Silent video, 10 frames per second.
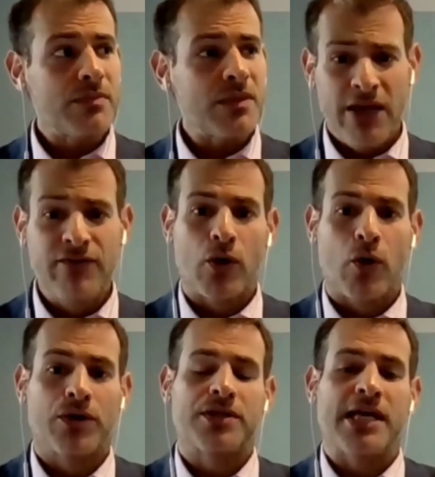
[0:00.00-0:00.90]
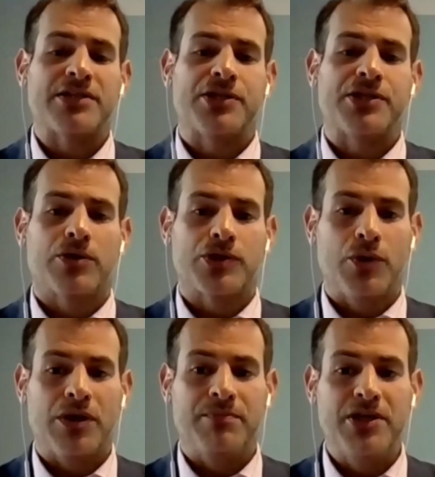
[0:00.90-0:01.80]
even according to STR's
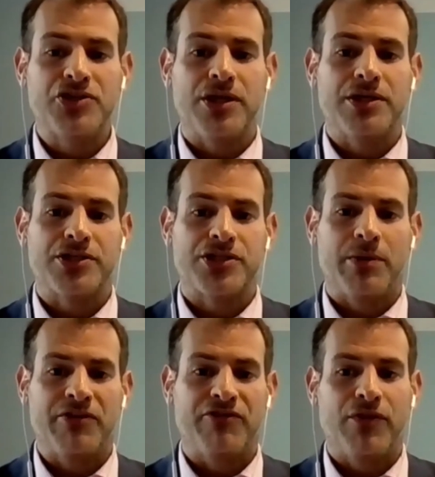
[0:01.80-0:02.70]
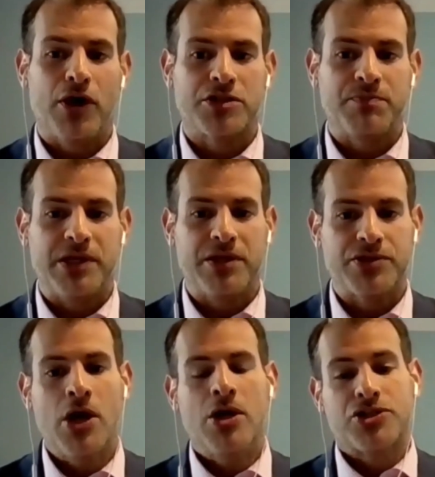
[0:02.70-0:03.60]
own admission, is somewhat in flux
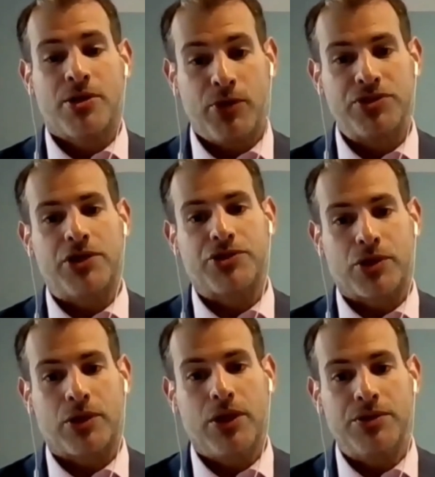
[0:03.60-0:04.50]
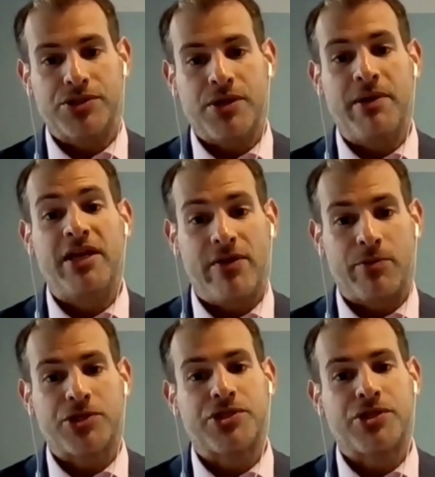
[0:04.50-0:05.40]
because some hotels are closed and many of them
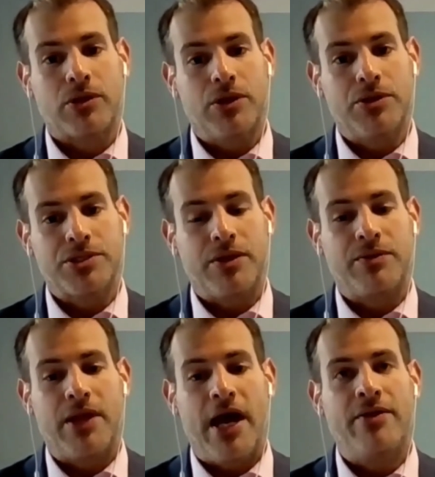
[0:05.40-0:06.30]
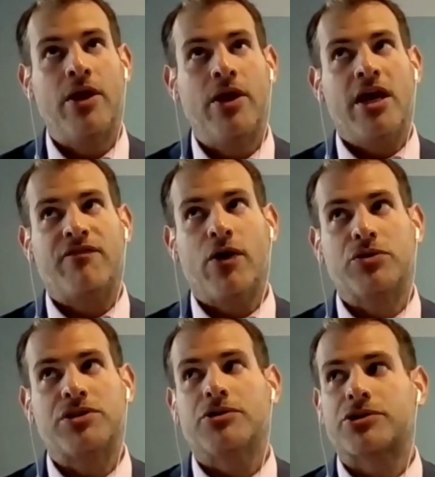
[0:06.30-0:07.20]
are still closed. And if a
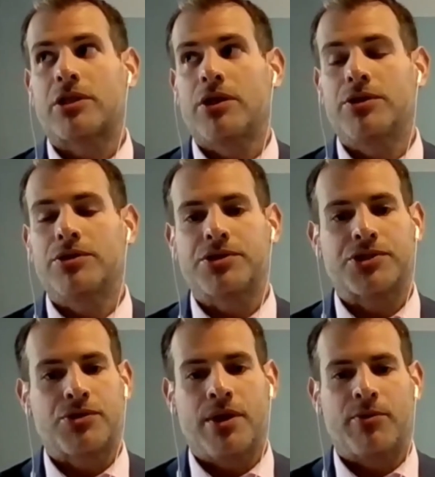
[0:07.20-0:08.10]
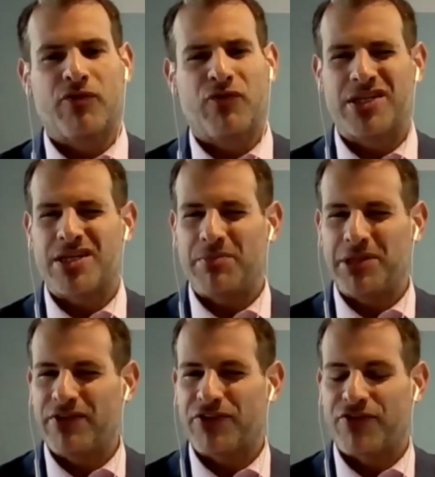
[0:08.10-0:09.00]
hotel is closed a certain number of weeks, I
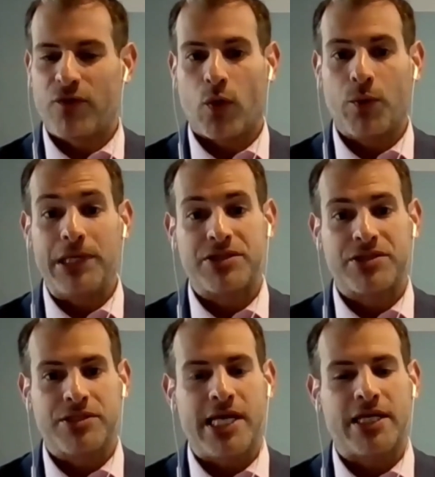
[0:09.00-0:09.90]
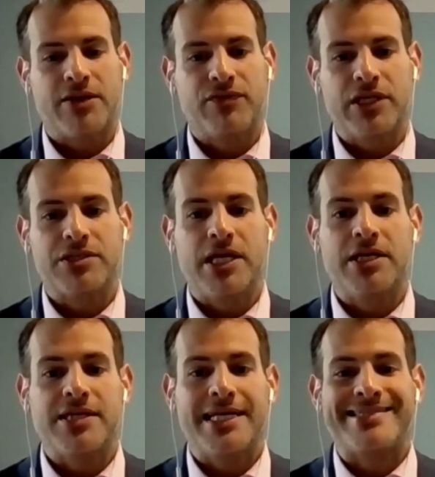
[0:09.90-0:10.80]
believe it's 4 weeks consecutively,
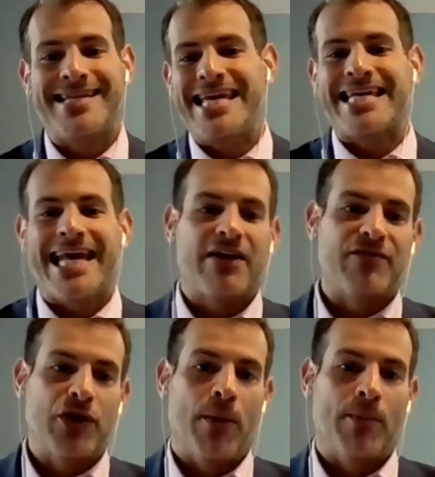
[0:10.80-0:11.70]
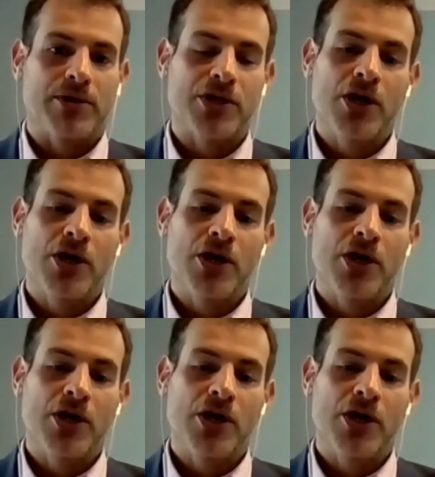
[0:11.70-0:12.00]
it's taken out of the numbers.